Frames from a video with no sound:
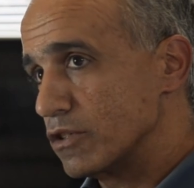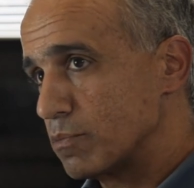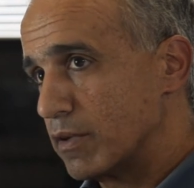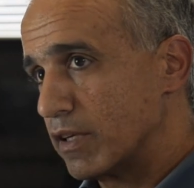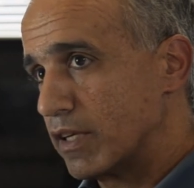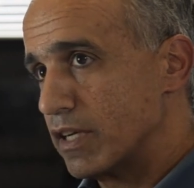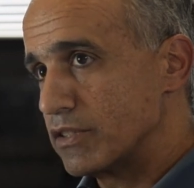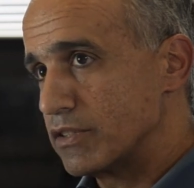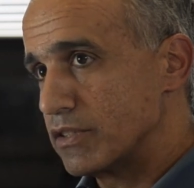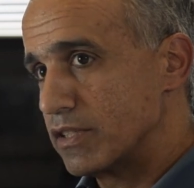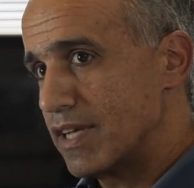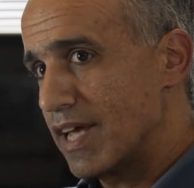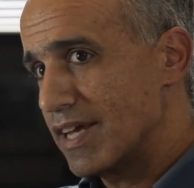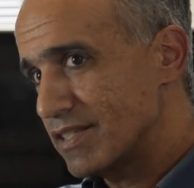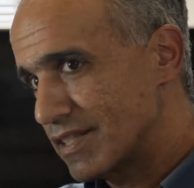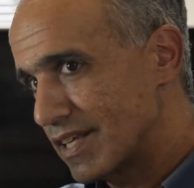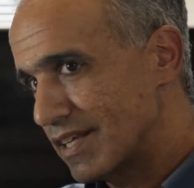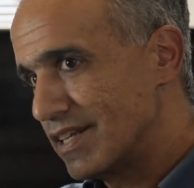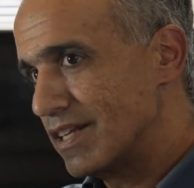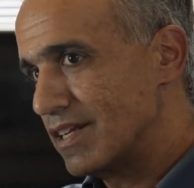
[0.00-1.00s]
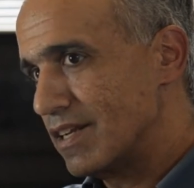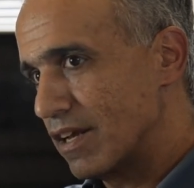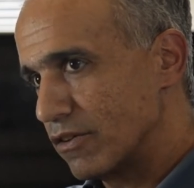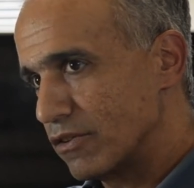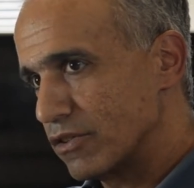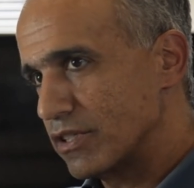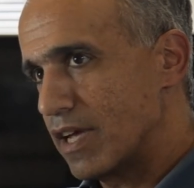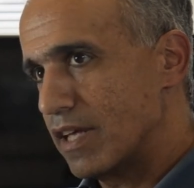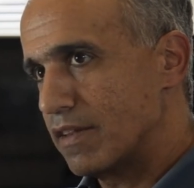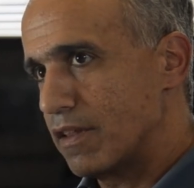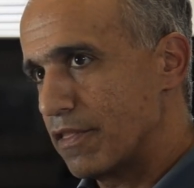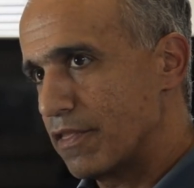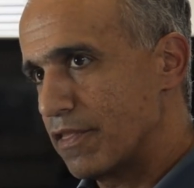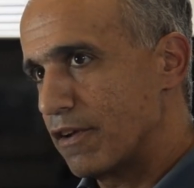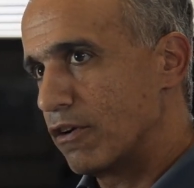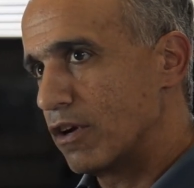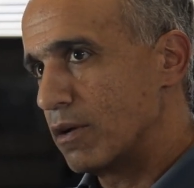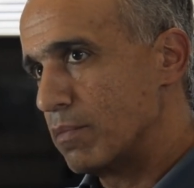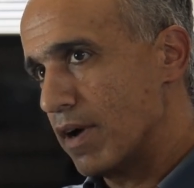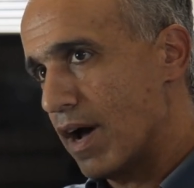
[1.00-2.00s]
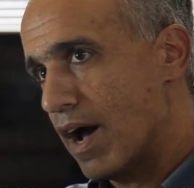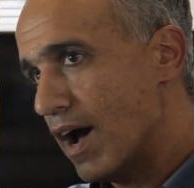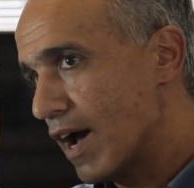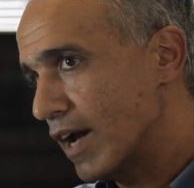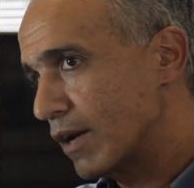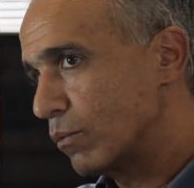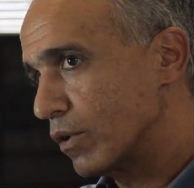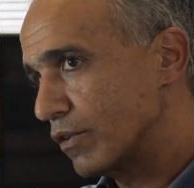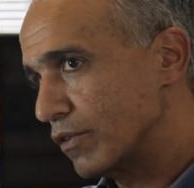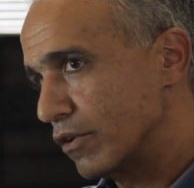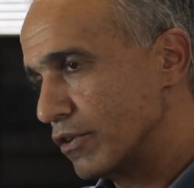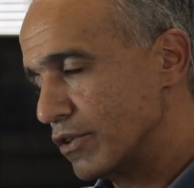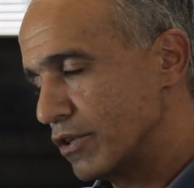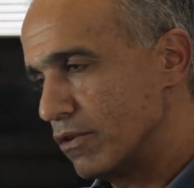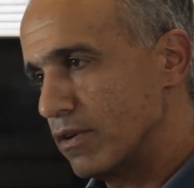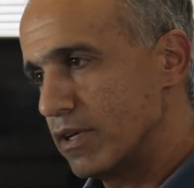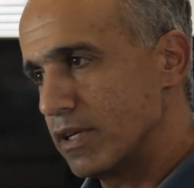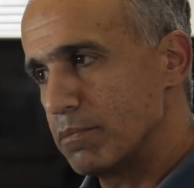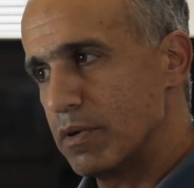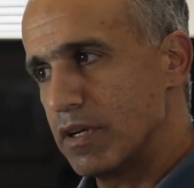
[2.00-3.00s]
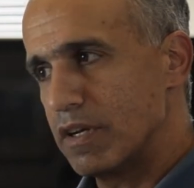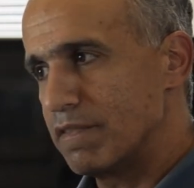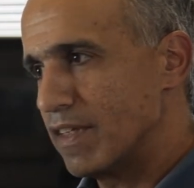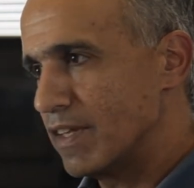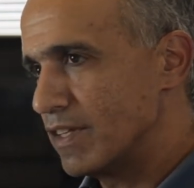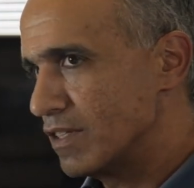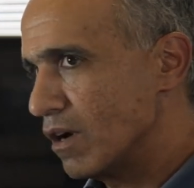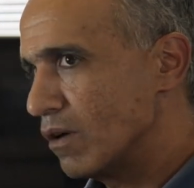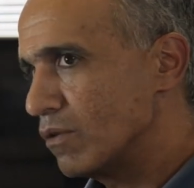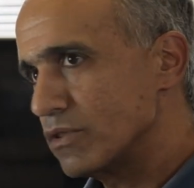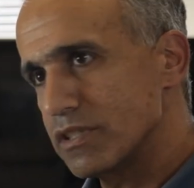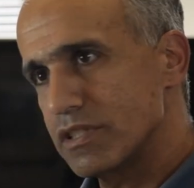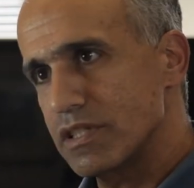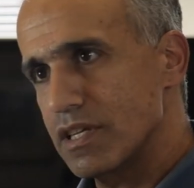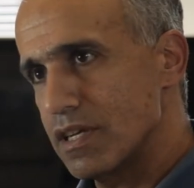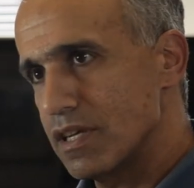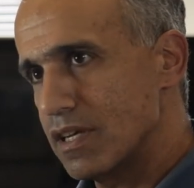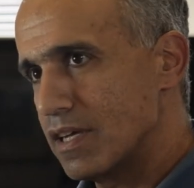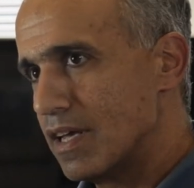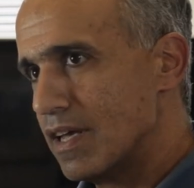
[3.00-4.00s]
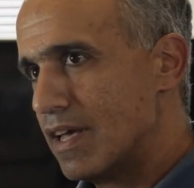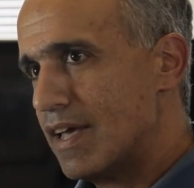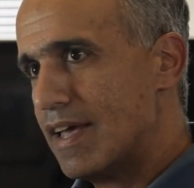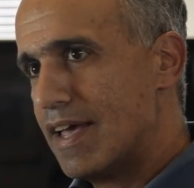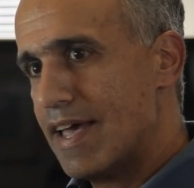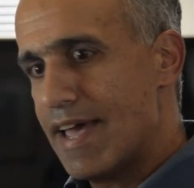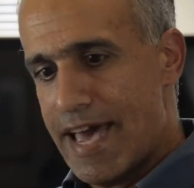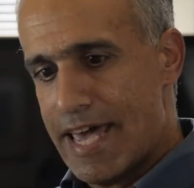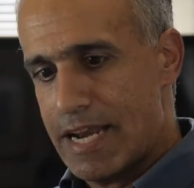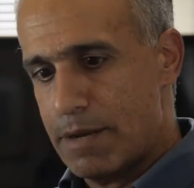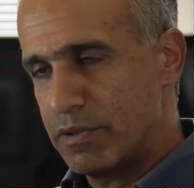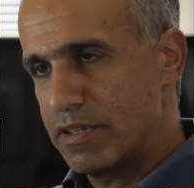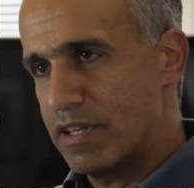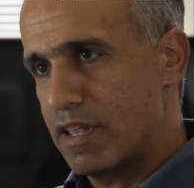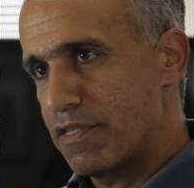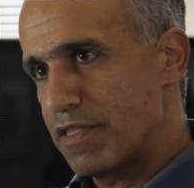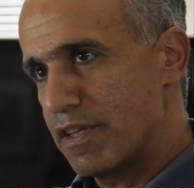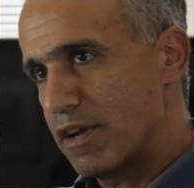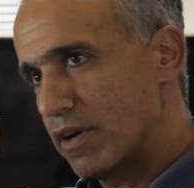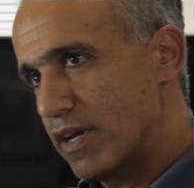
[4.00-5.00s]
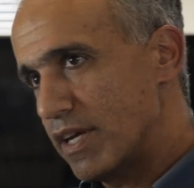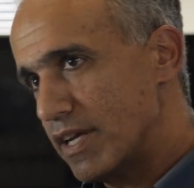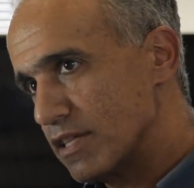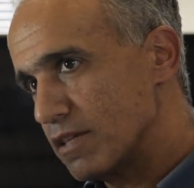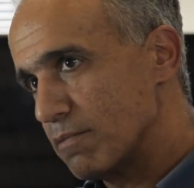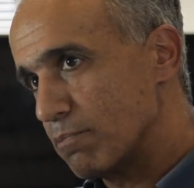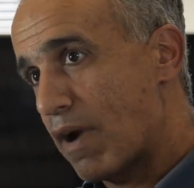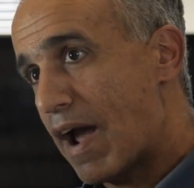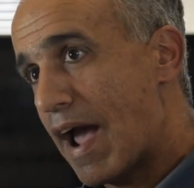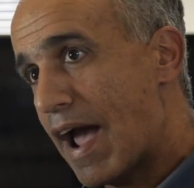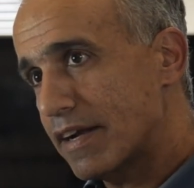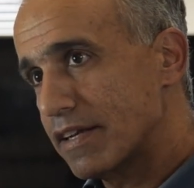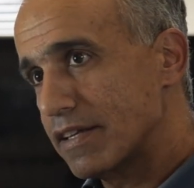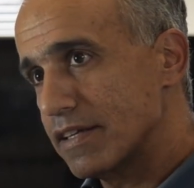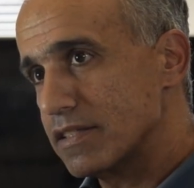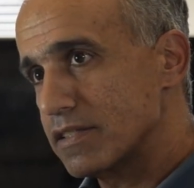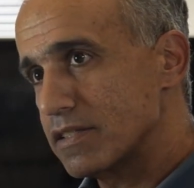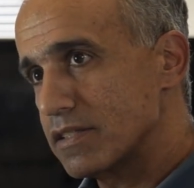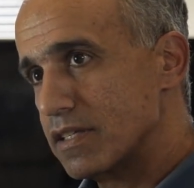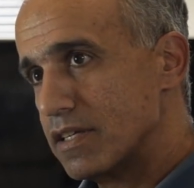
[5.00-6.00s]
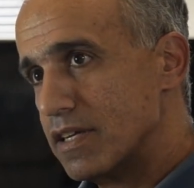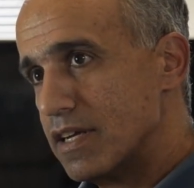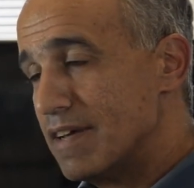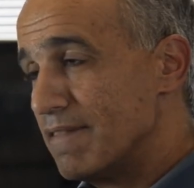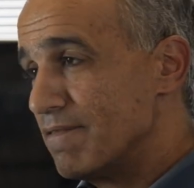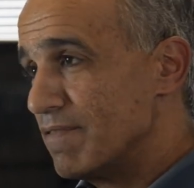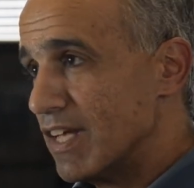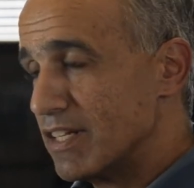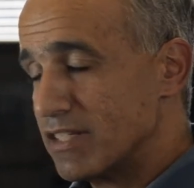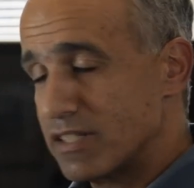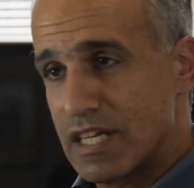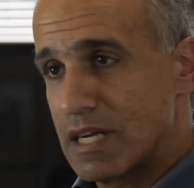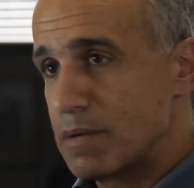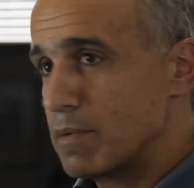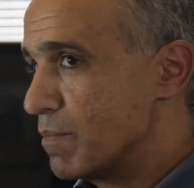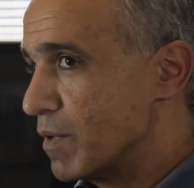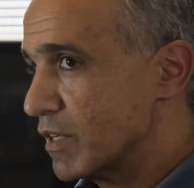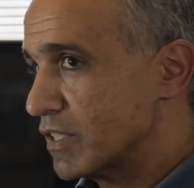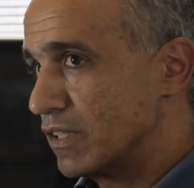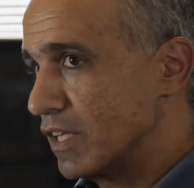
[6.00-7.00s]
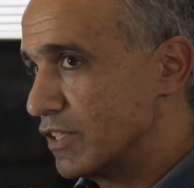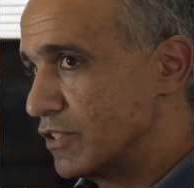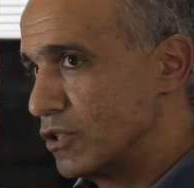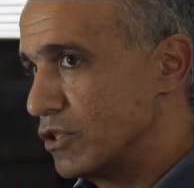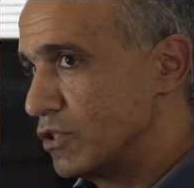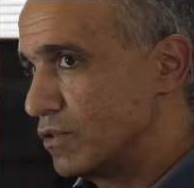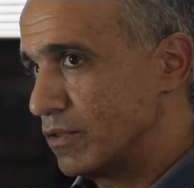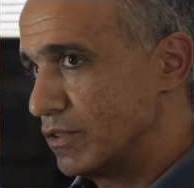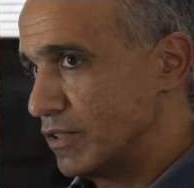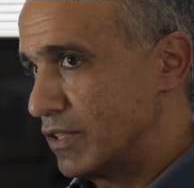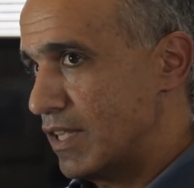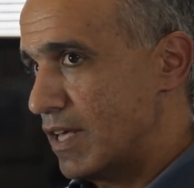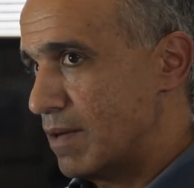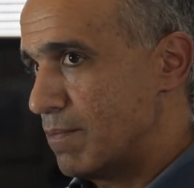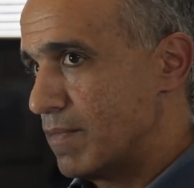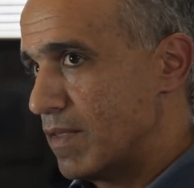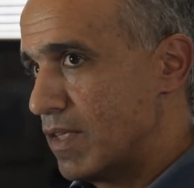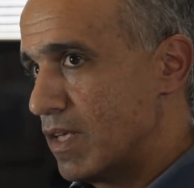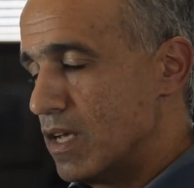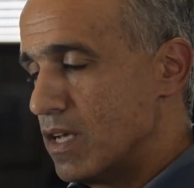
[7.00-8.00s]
because, yes, they need to understand the theory behind what they're doing, but if they don't see how to put that theory into practice, it's going to be much less useful to them.